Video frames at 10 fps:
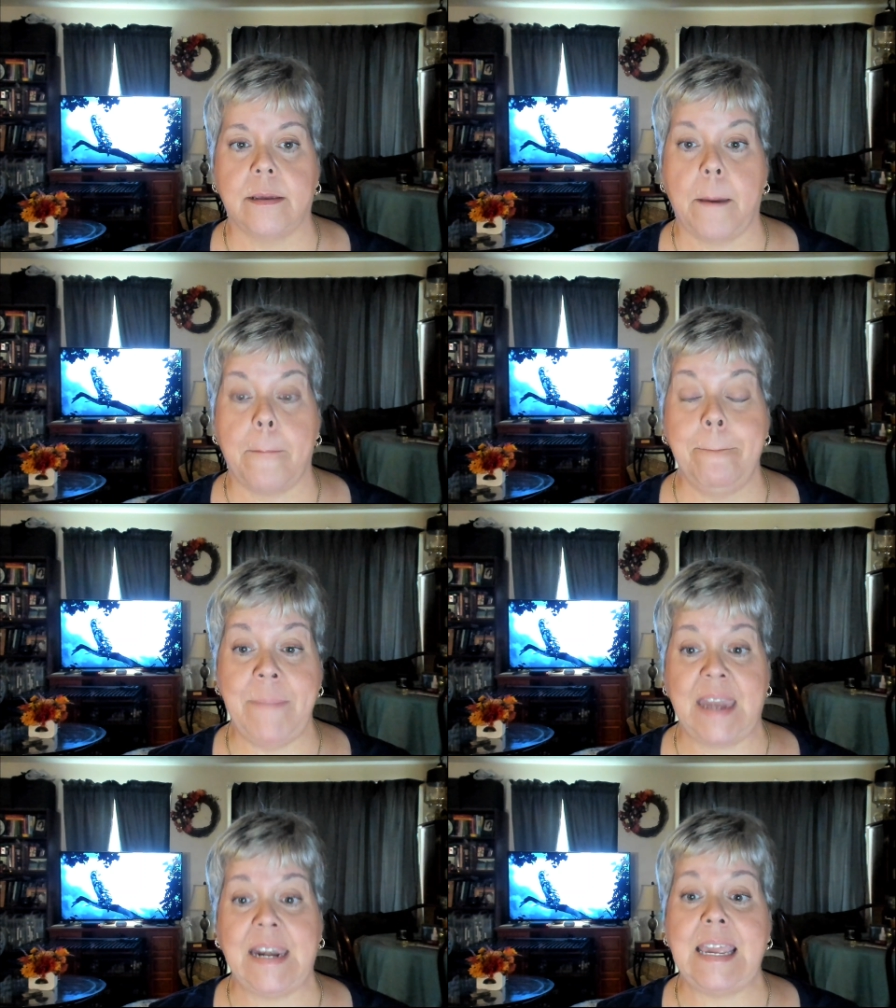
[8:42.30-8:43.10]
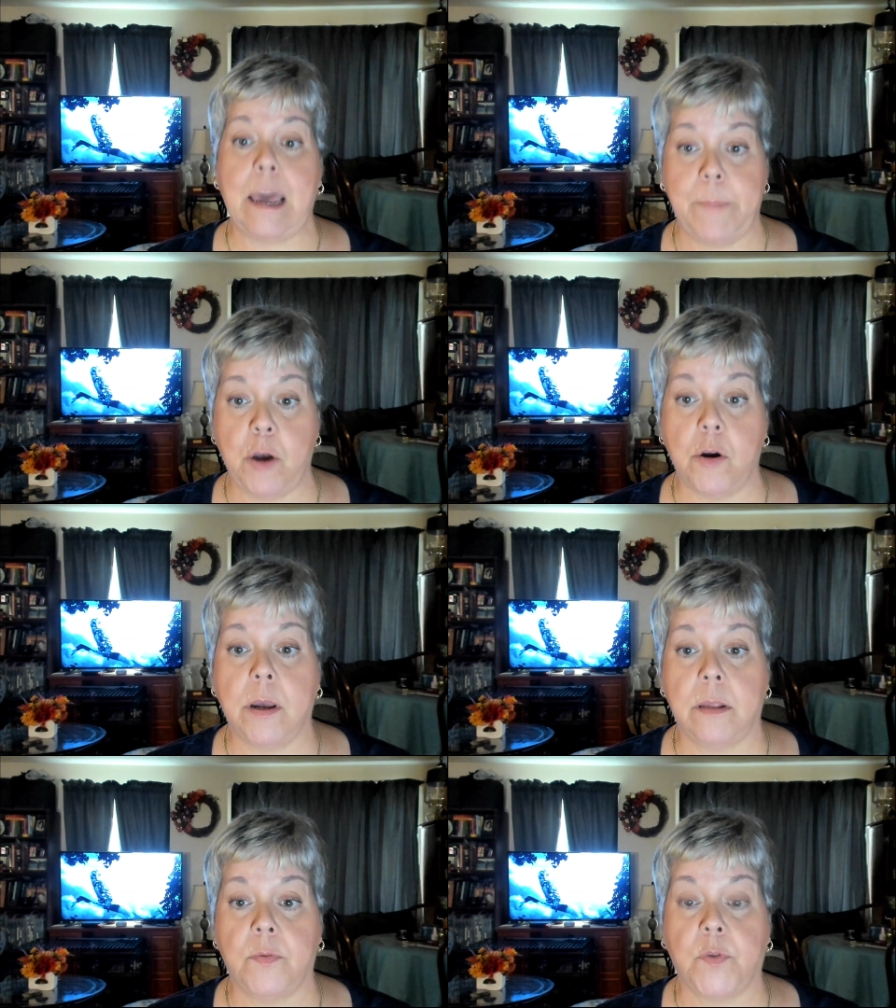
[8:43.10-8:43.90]
many
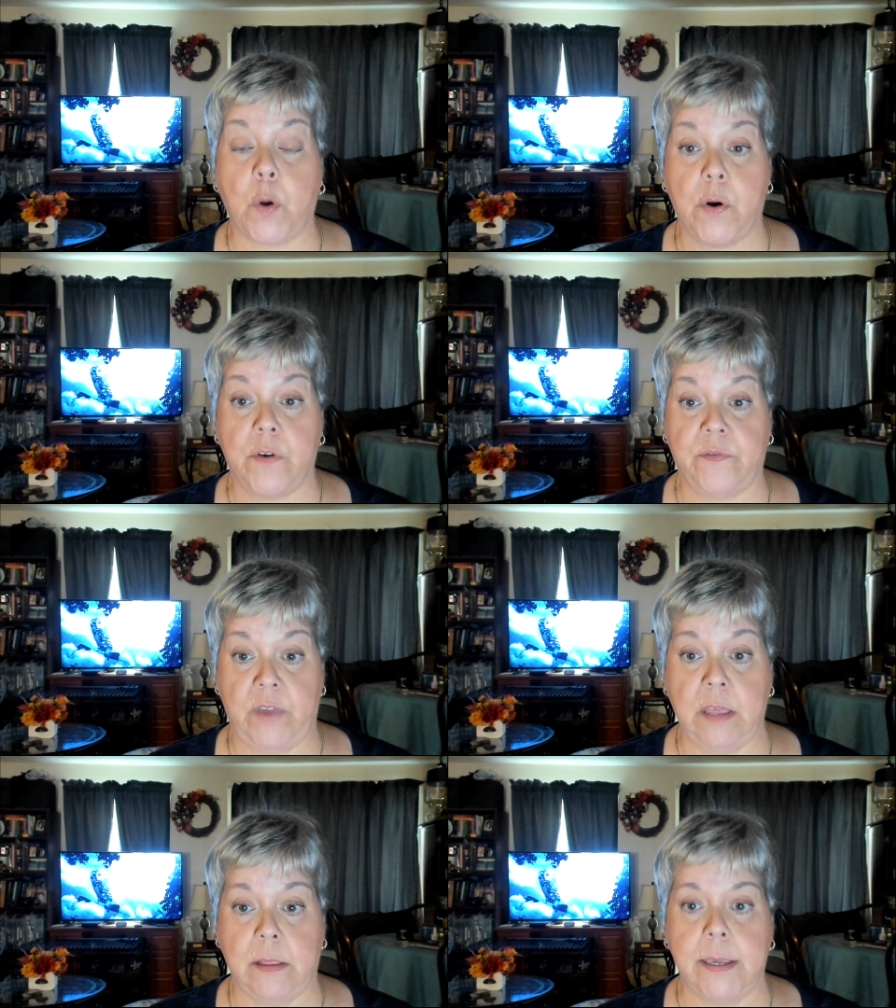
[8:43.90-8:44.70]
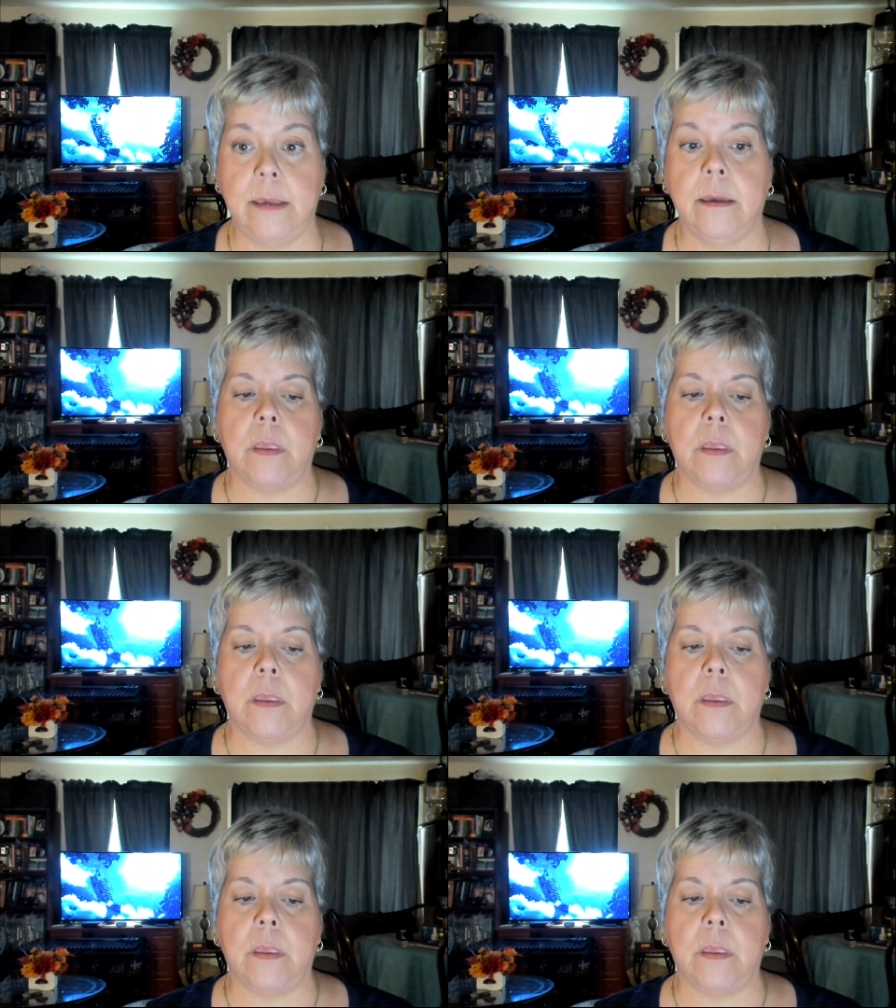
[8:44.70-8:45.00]
Americans are feeling.